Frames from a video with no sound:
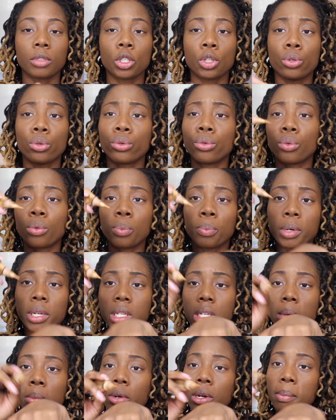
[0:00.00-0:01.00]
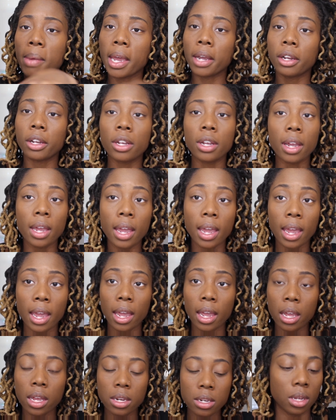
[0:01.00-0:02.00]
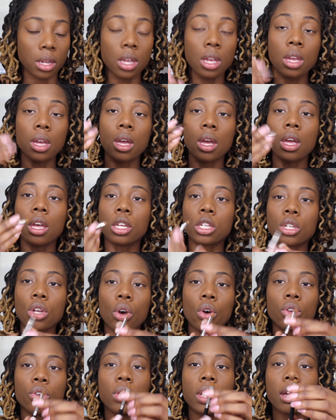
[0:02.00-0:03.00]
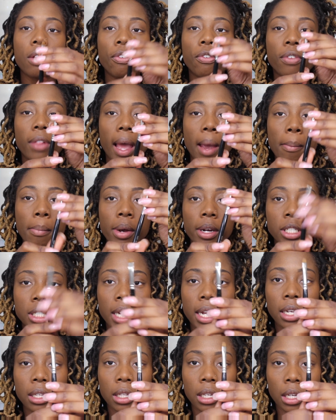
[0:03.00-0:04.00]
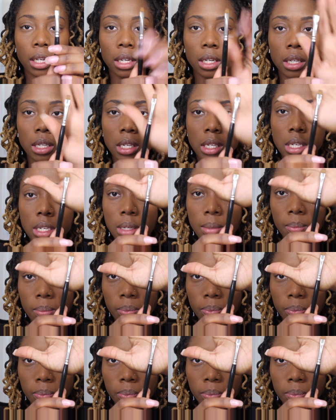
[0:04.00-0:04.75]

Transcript: You put some on the back of your hand. So you get a flat brush like this.